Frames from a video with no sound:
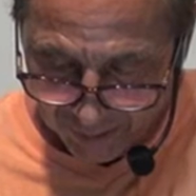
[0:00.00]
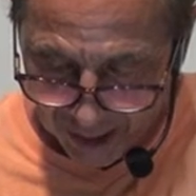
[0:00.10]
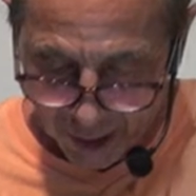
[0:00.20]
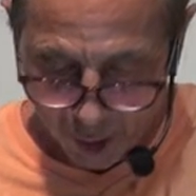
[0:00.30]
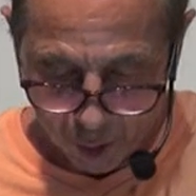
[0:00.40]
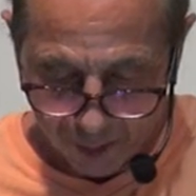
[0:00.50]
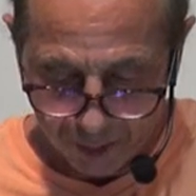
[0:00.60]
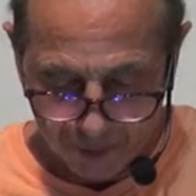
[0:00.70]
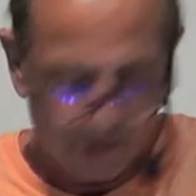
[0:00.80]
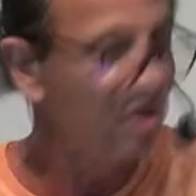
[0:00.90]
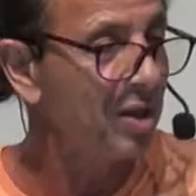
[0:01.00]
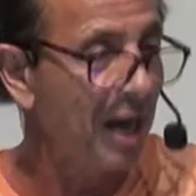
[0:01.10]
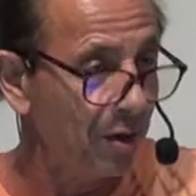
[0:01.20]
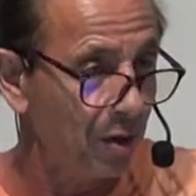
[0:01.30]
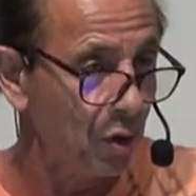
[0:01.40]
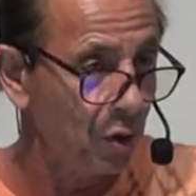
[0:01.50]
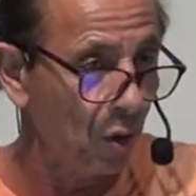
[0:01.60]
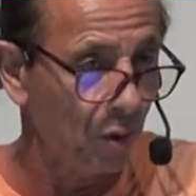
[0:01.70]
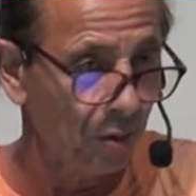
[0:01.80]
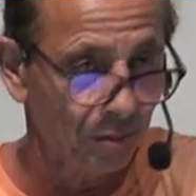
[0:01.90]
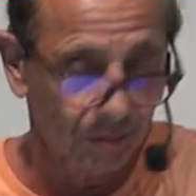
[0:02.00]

and the corruptible side of the soul